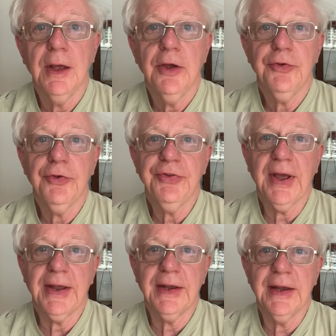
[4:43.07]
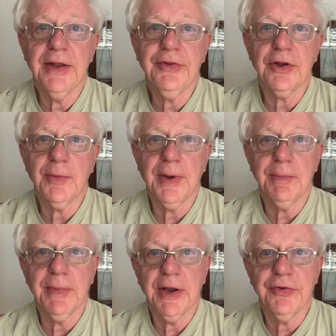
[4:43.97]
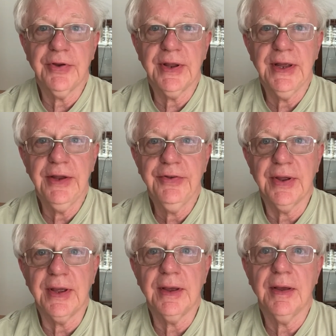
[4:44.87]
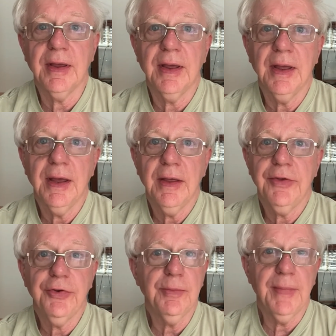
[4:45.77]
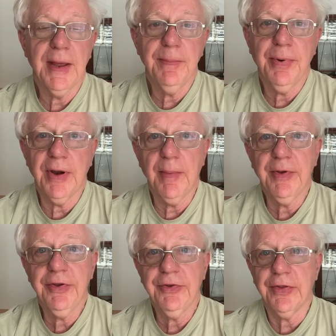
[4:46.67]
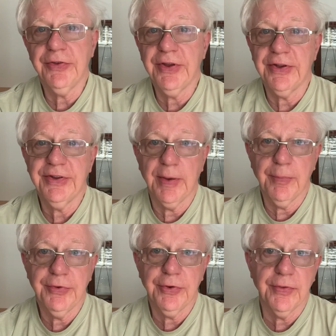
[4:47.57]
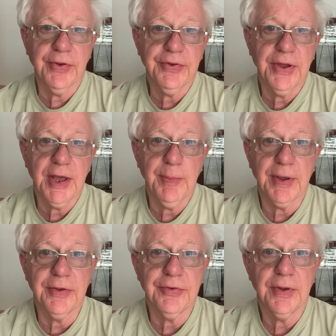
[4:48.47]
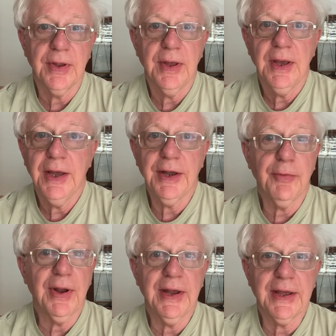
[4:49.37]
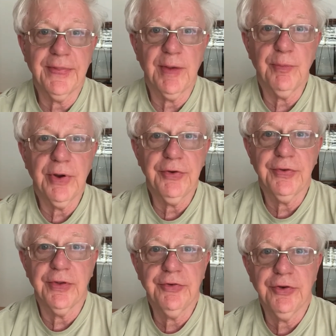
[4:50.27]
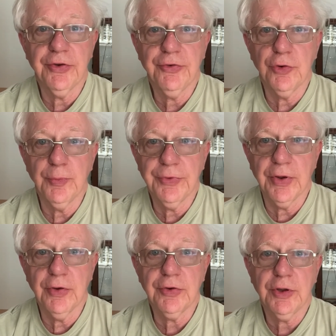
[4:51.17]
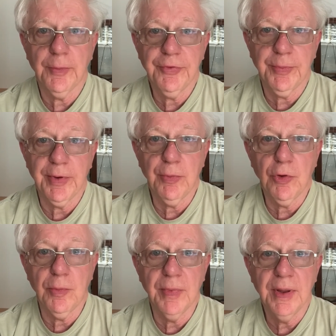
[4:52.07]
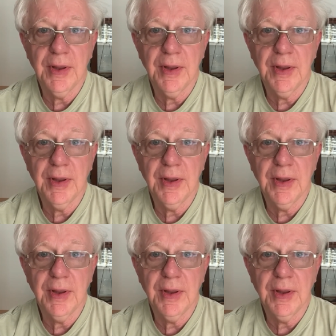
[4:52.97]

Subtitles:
So secondly, let's talk about managing heating. The two main parameters are the set temperature and the timings, and I rarely get the impression that church rooms are uncomfortably warm.